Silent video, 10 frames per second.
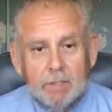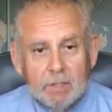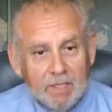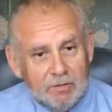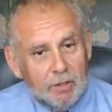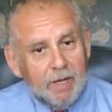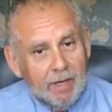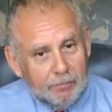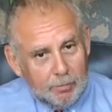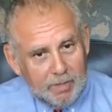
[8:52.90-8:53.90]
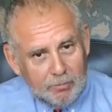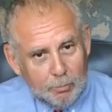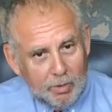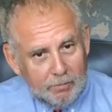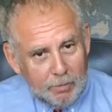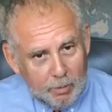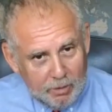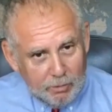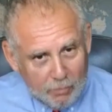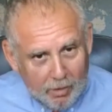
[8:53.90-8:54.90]
let's look at it from this point of view.
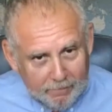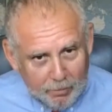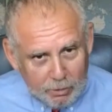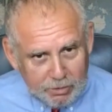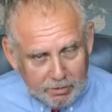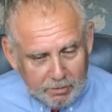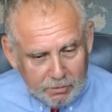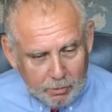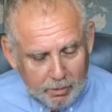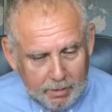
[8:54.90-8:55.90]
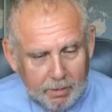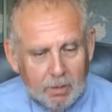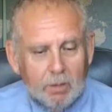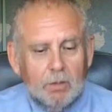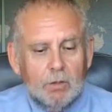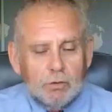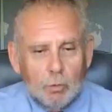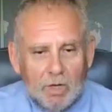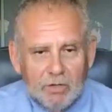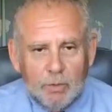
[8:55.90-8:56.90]
Here's our version of the story. So
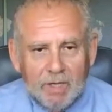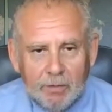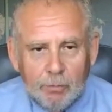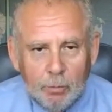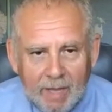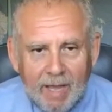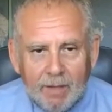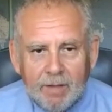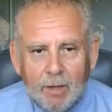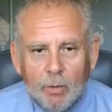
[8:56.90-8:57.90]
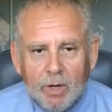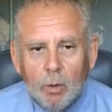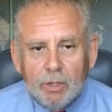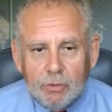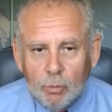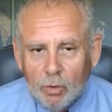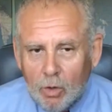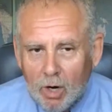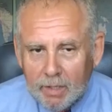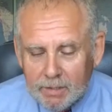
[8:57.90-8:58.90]
once we get through that, then we go into a
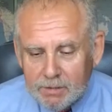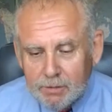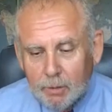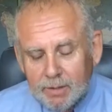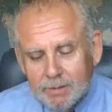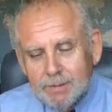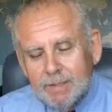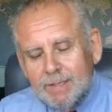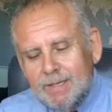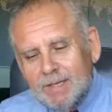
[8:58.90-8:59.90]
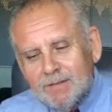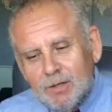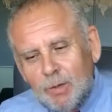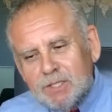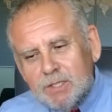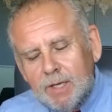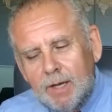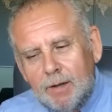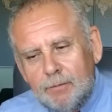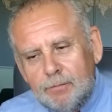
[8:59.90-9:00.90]
caucus. So it's a question
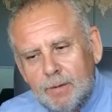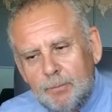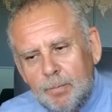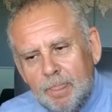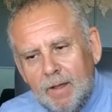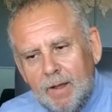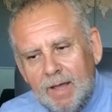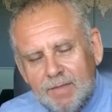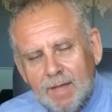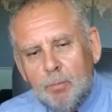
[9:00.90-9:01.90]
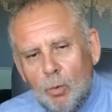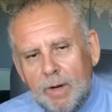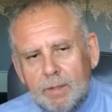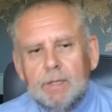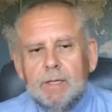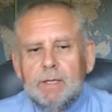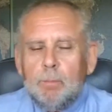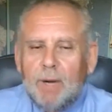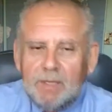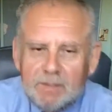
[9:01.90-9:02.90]
of, at that point,
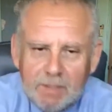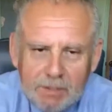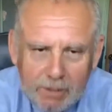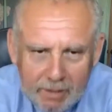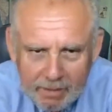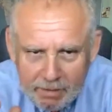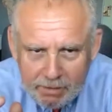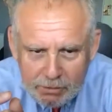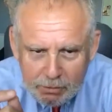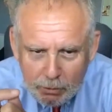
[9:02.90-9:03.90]
my decision is,